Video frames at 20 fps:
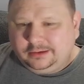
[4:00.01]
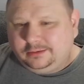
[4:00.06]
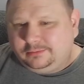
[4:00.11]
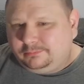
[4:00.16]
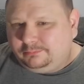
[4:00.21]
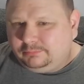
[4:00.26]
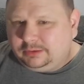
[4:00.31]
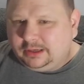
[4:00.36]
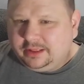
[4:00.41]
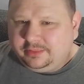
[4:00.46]

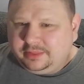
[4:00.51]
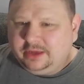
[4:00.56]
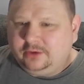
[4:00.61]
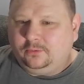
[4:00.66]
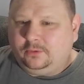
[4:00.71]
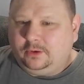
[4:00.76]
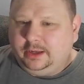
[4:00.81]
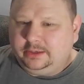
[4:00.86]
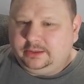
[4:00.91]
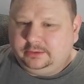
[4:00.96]
but then
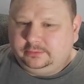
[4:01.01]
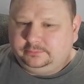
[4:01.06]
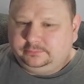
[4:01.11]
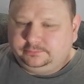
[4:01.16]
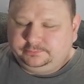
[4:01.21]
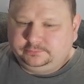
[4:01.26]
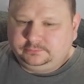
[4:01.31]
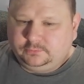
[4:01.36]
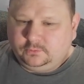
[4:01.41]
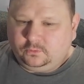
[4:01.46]
what?
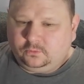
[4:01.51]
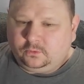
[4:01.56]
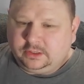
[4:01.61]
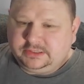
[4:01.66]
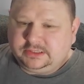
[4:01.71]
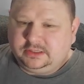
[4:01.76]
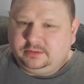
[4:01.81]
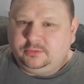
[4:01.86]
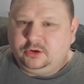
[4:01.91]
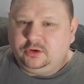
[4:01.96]
What's
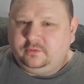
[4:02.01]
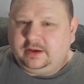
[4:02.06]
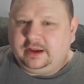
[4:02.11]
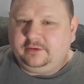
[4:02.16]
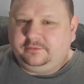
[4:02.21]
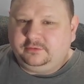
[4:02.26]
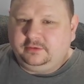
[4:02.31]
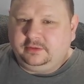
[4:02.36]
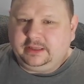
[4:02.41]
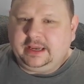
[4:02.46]
the move
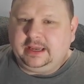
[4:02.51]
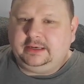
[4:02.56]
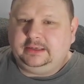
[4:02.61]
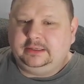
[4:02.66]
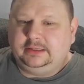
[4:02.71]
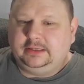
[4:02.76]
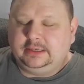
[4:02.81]
after that?